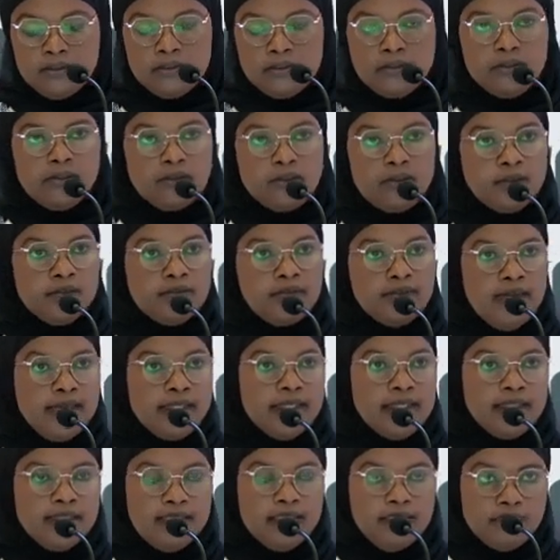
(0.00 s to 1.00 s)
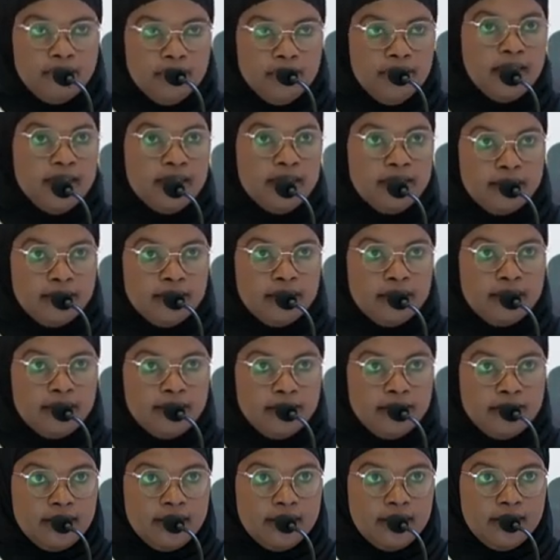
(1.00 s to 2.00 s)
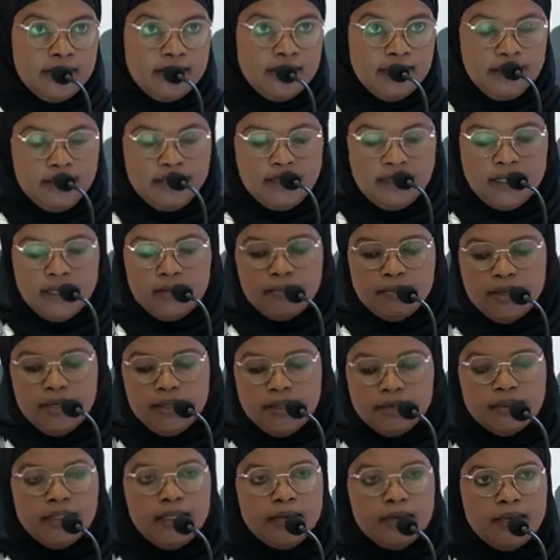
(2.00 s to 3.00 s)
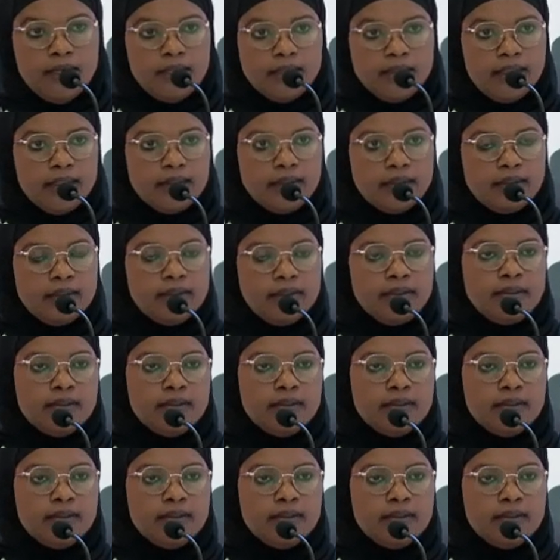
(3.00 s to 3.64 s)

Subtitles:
confided in me about that.